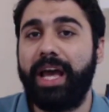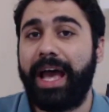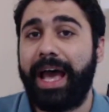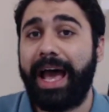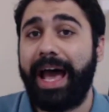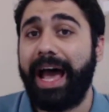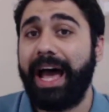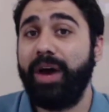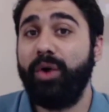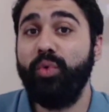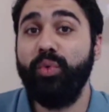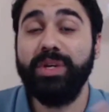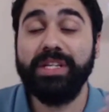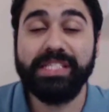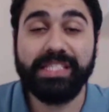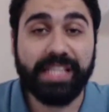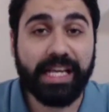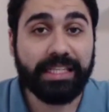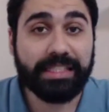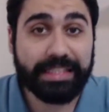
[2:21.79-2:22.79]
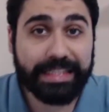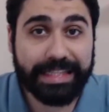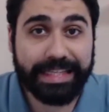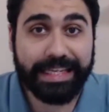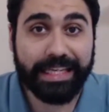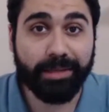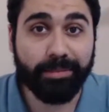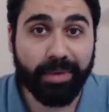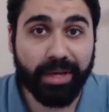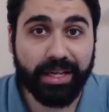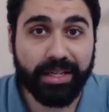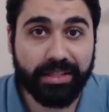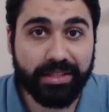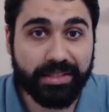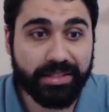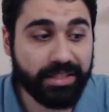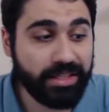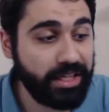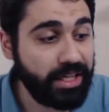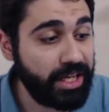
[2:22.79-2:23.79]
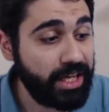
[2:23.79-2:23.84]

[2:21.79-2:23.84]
How we send emails,